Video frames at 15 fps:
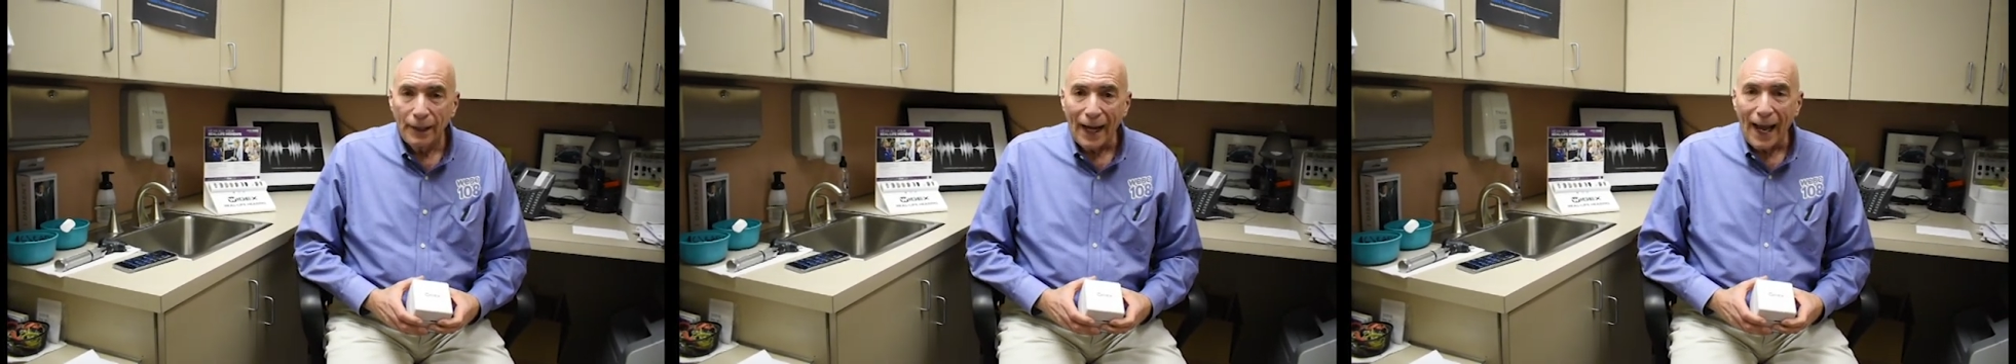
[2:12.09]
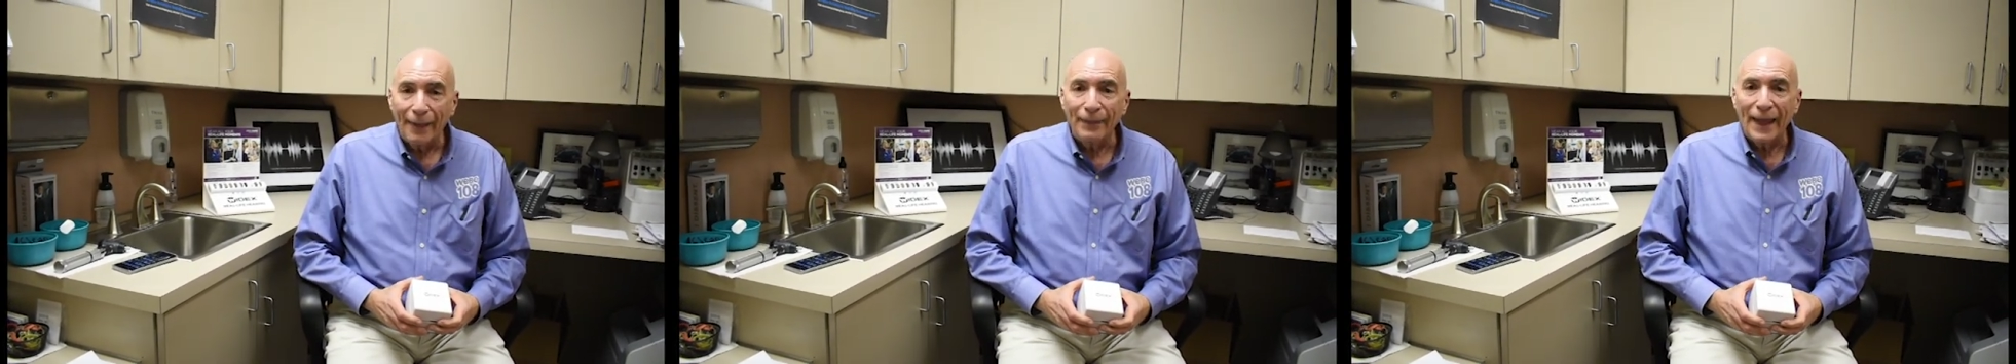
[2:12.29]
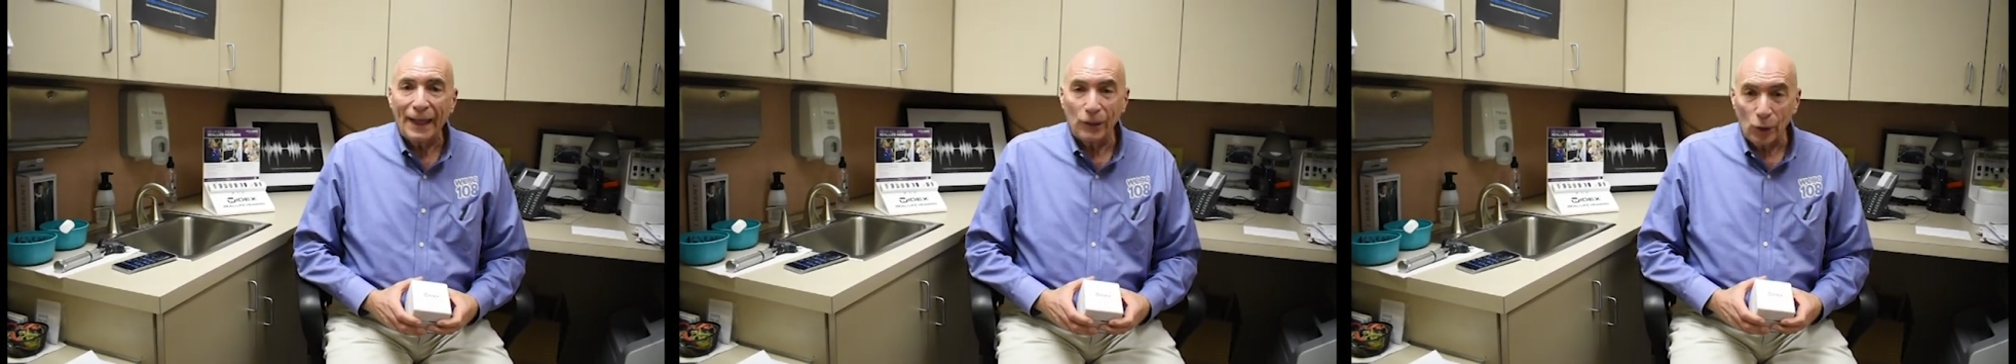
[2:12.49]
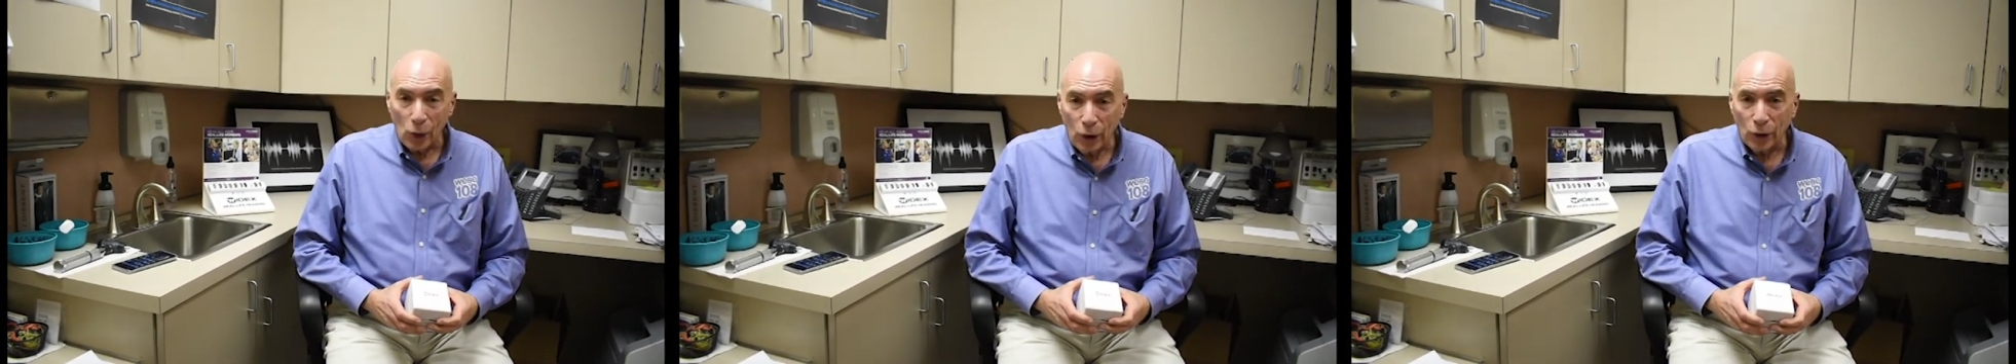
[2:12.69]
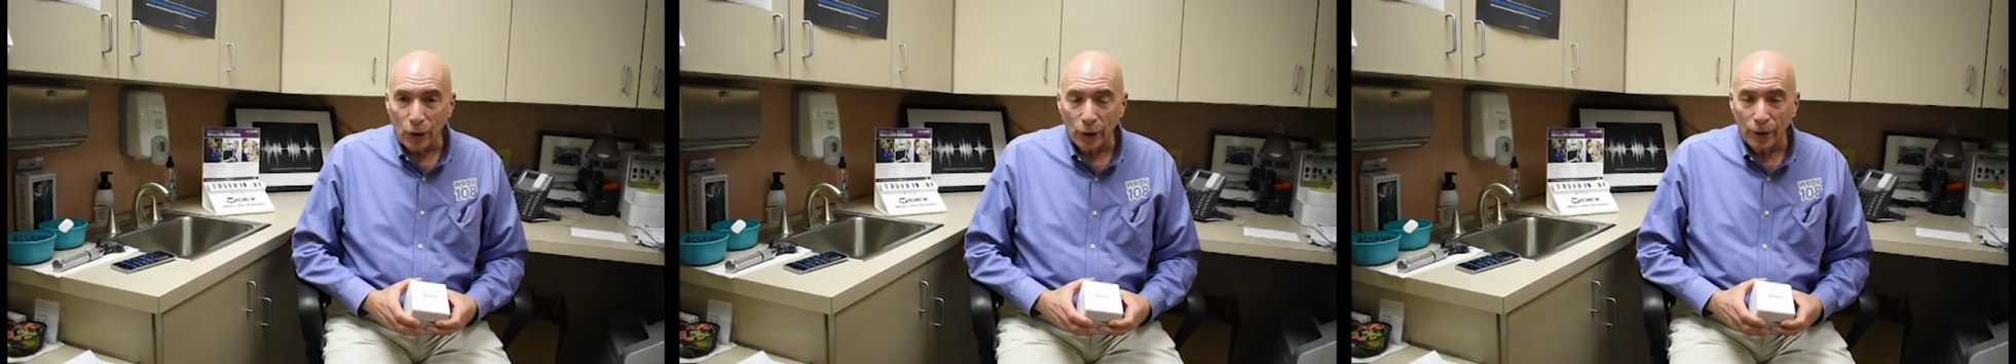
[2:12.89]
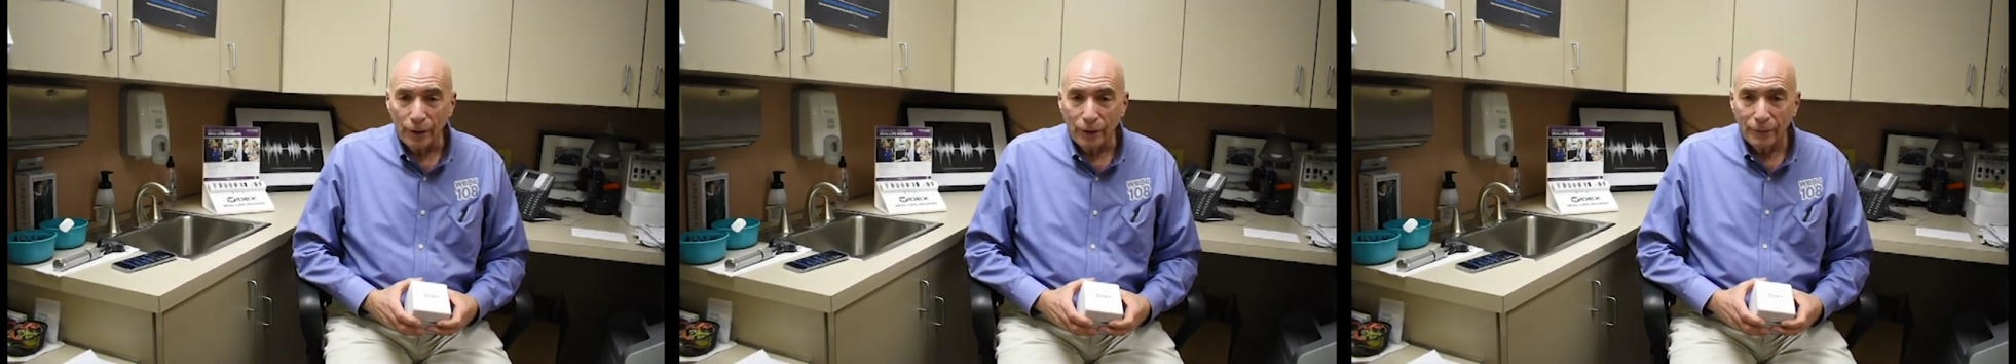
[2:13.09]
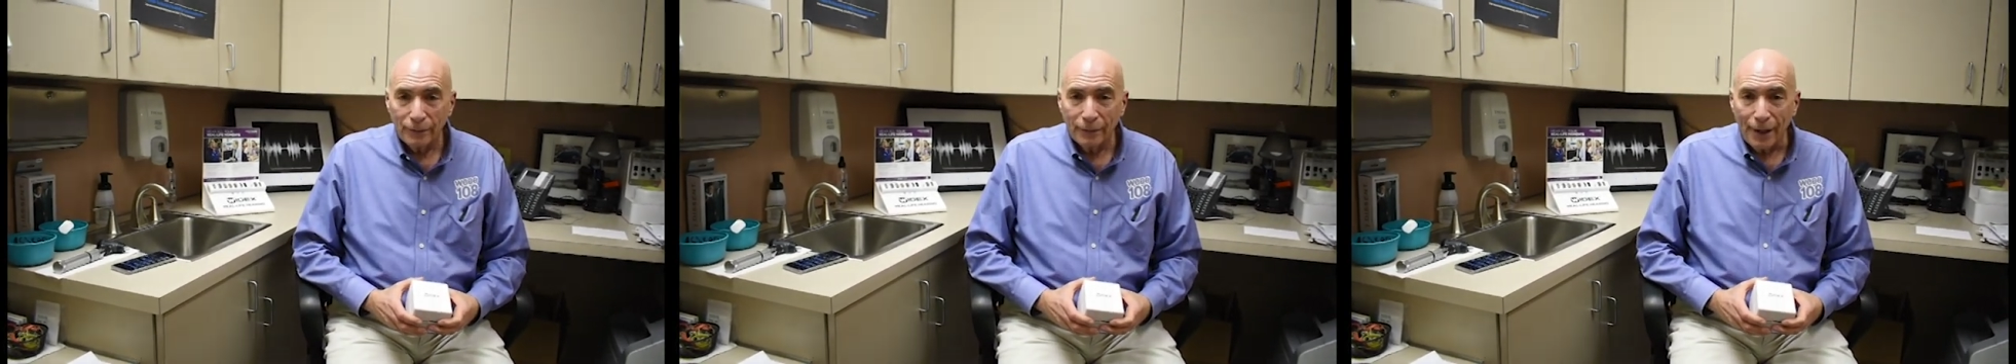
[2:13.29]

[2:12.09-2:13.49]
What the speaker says: and they look good.